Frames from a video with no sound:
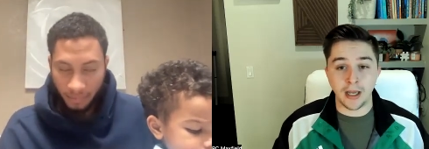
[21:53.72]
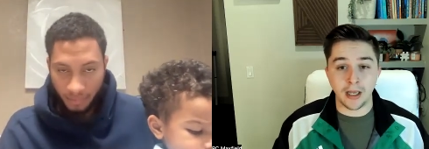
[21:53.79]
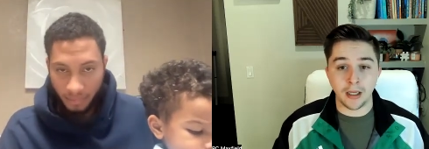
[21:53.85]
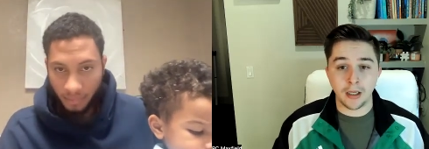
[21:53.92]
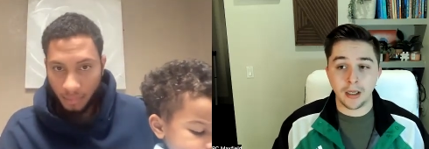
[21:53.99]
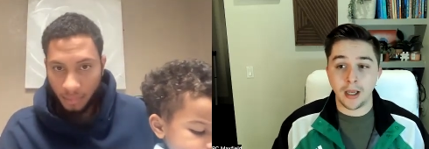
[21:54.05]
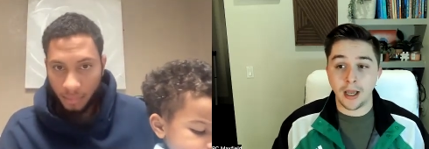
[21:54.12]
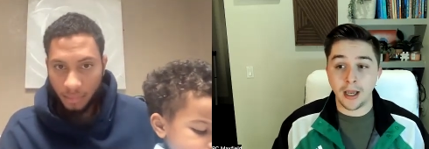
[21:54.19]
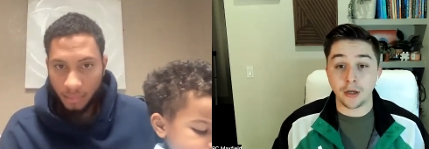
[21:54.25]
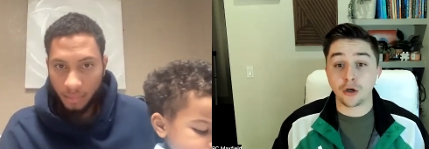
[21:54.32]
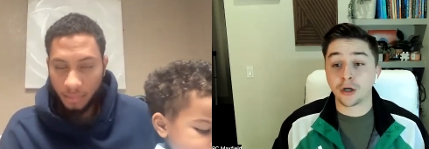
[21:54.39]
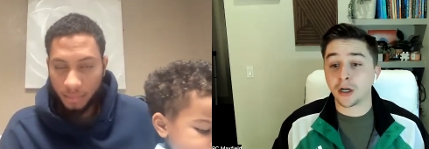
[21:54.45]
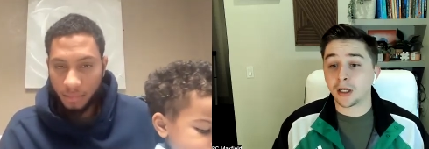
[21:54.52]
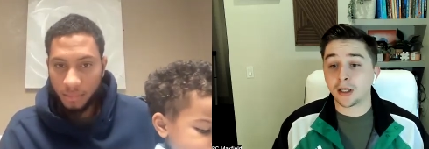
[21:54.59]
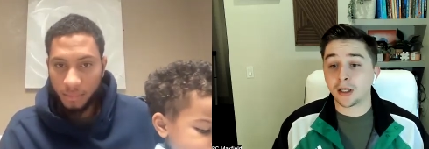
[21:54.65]
Speaker 1: that, hey,
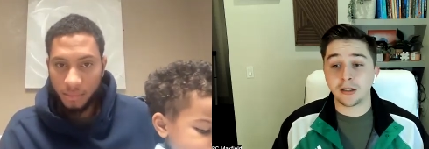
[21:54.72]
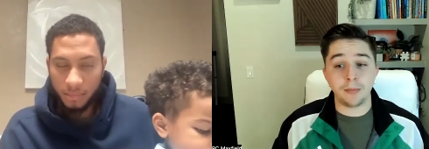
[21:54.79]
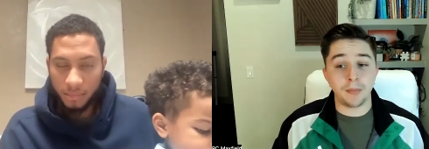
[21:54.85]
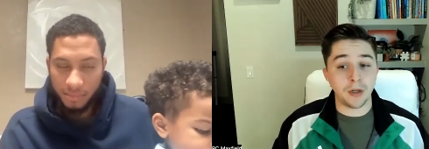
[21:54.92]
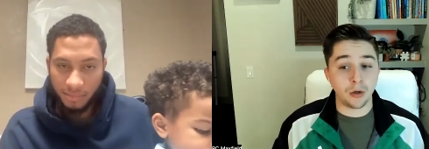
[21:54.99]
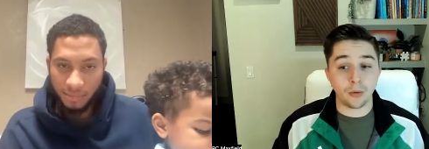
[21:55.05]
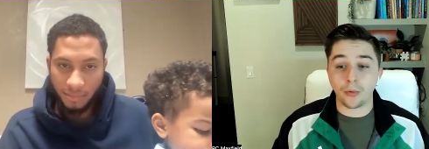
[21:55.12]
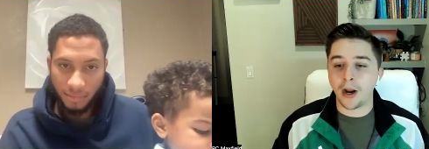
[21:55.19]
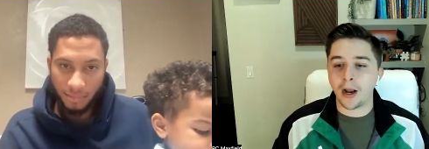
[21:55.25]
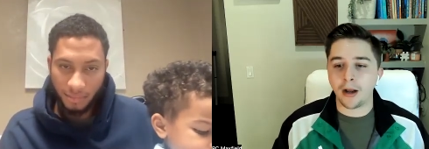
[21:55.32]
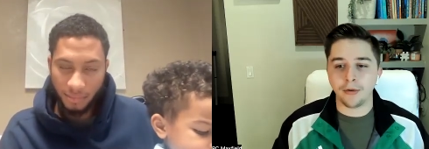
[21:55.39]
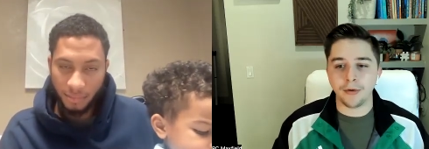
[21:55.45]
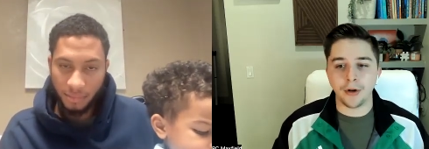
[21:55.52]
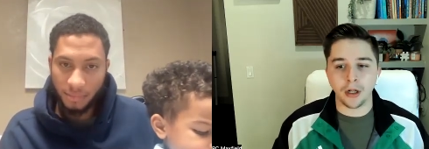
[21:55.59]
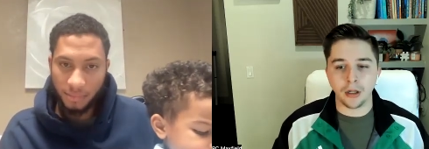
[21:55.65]
you're going to get to be
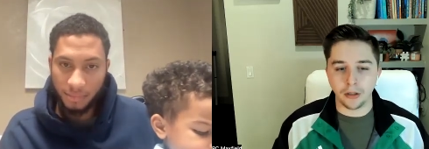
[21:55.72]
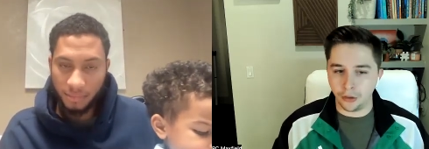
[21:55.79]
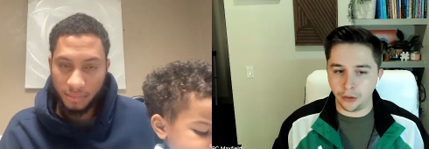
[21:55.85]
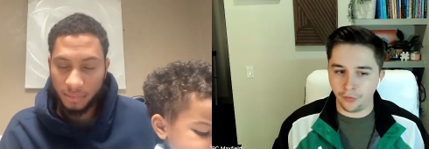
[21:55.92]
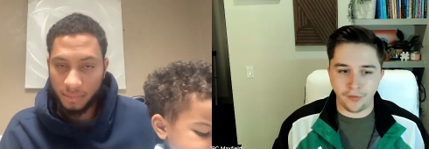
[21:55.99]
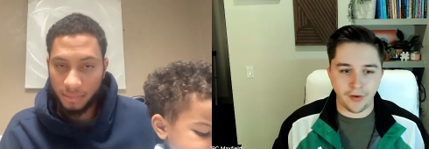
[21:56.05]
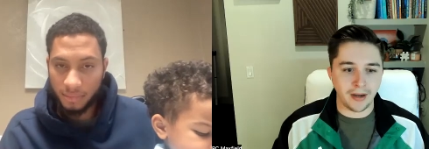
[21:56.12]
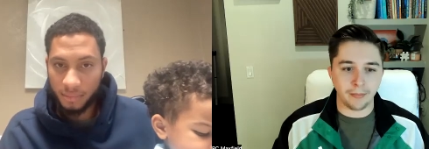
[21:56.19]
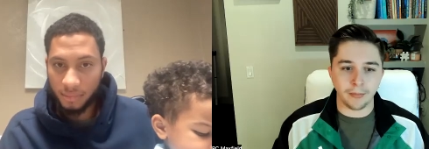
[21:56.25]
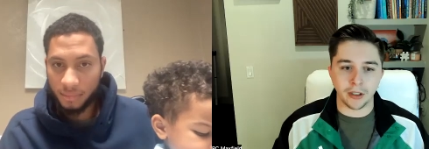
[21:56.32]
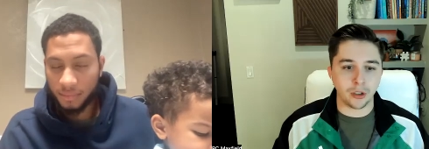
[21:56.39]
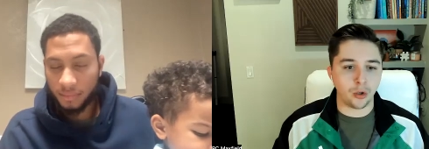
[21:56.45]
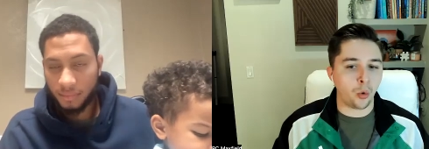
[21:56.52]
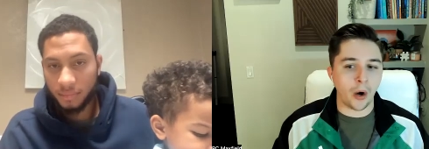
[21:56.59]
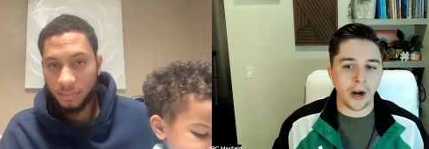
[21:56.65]
around your family
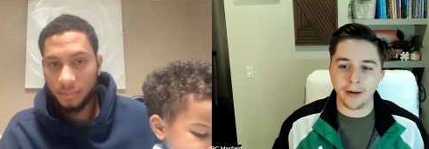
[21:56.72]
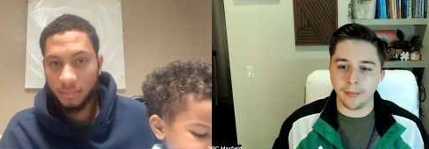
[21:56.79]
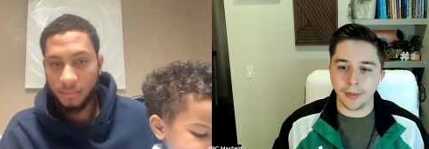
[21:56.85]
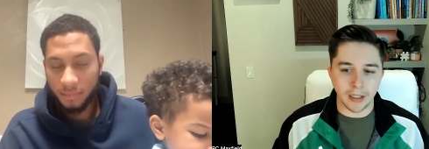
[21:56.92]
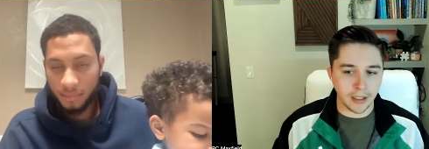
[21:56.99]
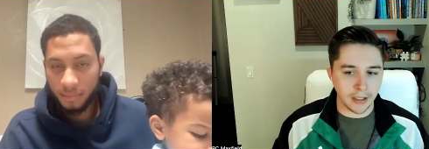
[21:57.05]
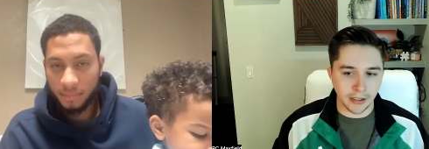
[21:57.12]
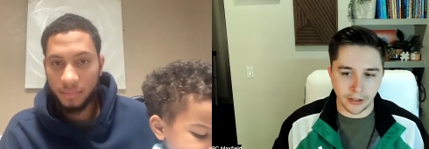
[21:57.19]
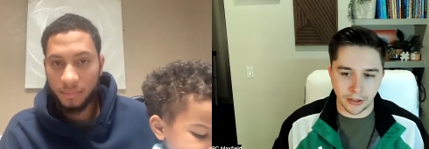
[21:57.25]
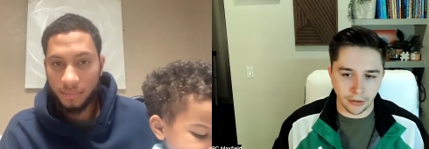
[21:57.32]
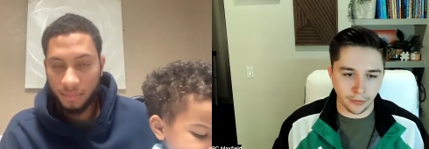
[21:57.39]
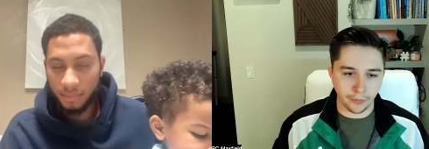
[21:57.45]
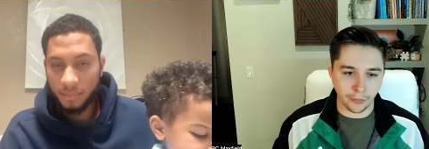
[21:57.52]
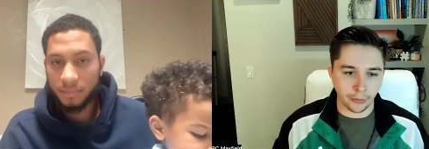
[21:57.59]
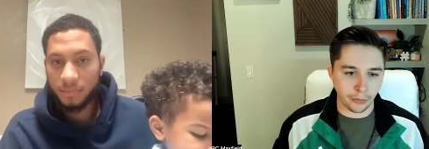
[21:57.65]
quite a bit
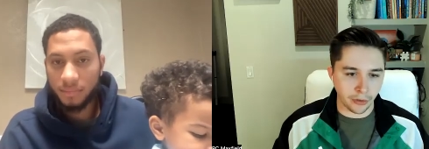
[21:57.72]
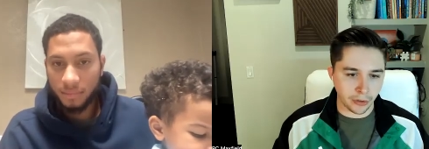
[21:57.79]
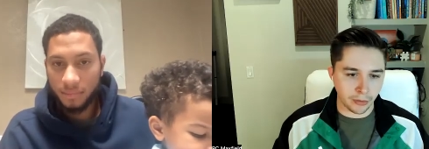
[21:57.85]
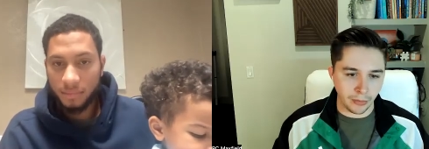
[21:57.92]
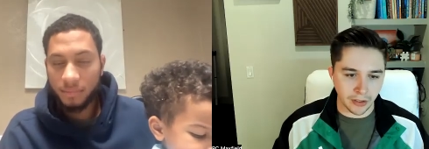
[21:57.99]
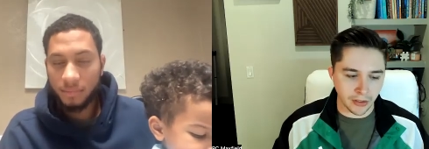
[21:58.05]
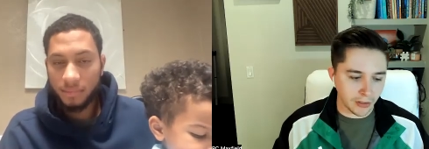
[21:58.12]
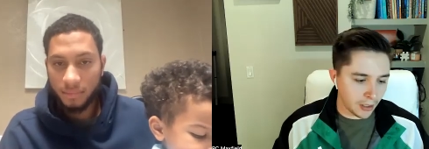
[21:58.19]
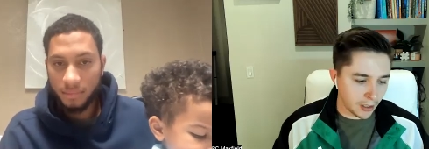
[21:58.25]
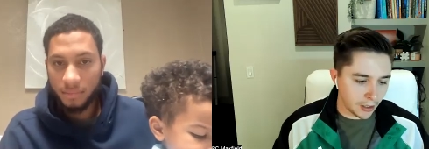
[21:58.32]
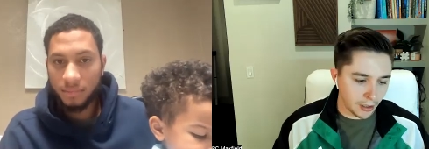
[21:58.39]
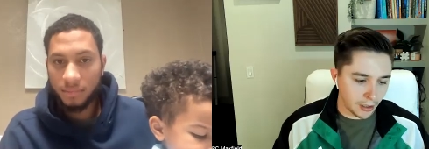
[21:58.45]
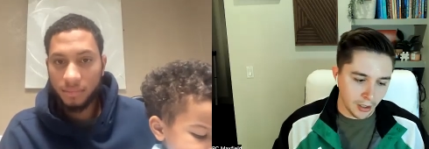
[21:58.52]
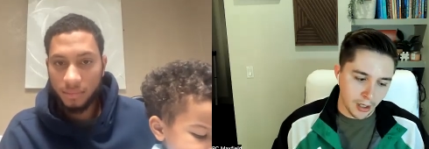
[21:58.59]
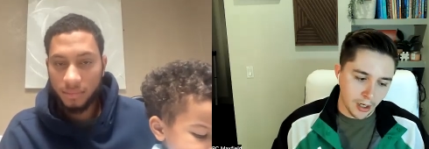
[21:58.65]
easier for Christmas.
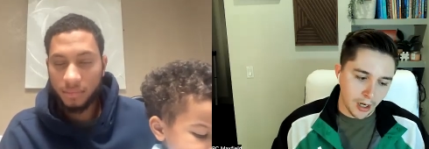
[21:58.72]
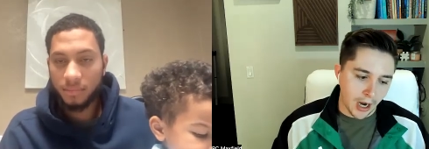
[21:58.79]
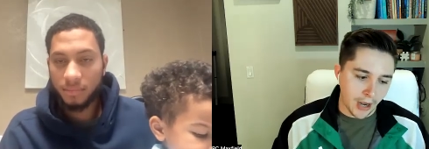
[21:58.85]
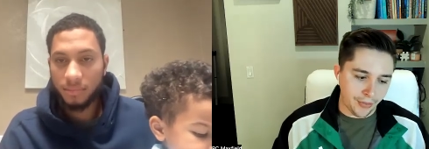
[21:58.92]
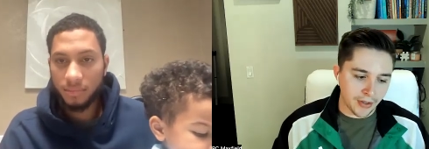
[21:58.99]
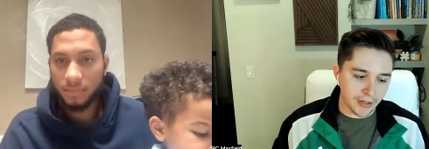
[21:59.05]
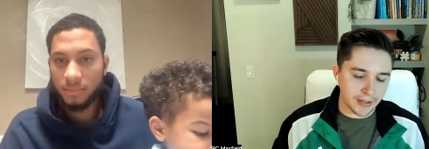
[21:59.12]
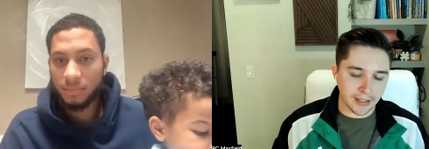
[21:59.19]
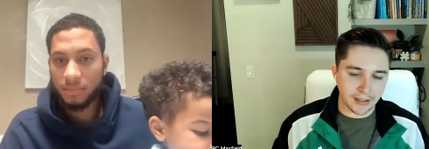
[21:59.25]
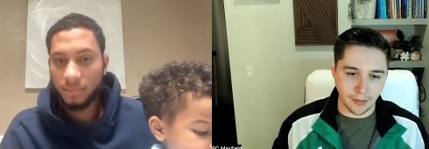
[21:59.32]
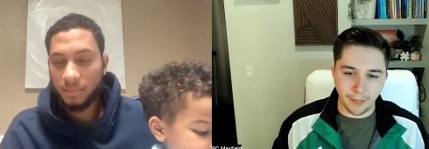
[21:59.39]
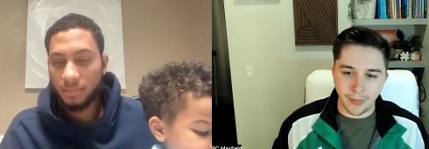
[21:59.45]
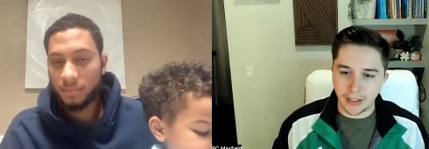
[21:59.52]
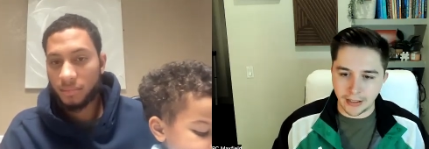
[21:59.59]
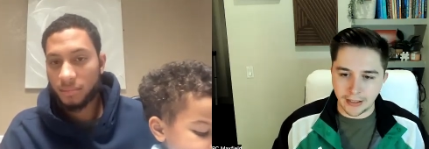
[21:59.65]
And I think that's
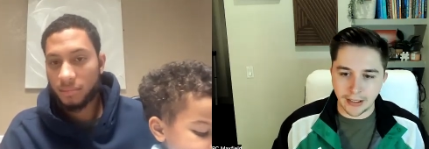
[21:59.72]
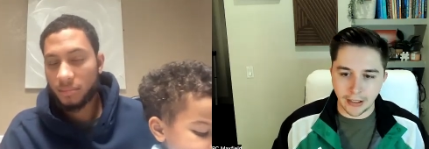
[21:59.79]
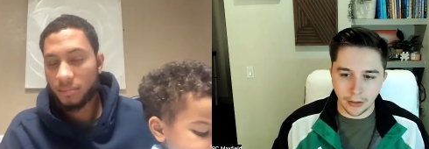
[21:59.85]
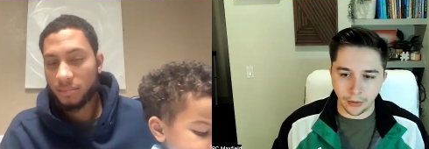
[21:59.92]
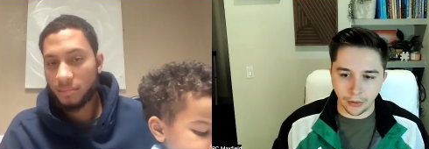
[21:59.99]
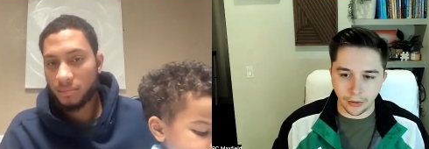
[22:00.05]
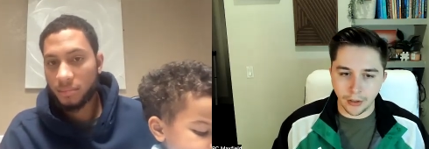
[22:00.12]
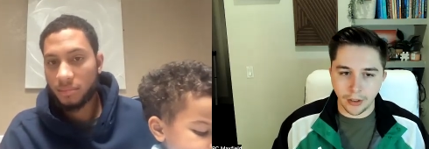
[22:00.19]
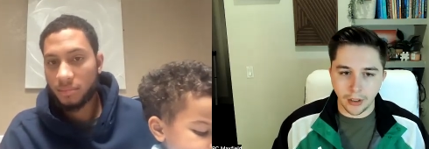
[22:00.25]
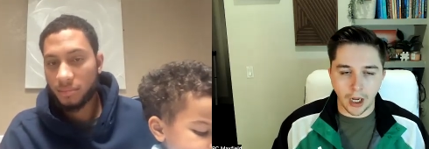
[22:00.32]
a big deal